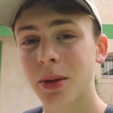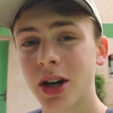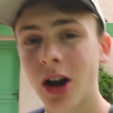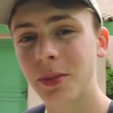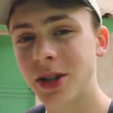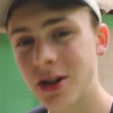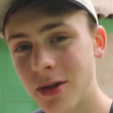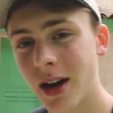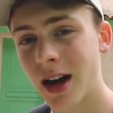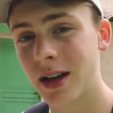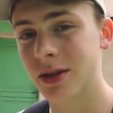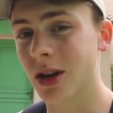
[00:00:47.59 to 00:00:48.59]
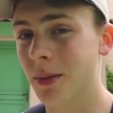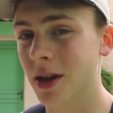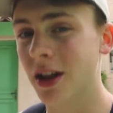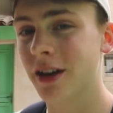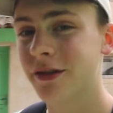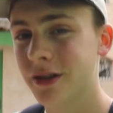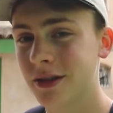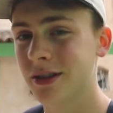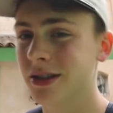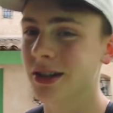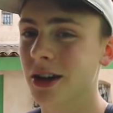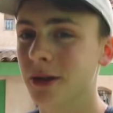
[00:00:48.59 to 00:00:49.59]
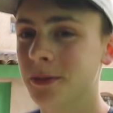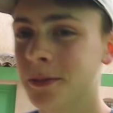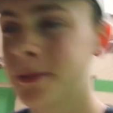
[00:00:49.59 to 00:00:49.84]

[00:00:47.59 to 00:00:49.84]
gonna update you guys on my life. Let's go.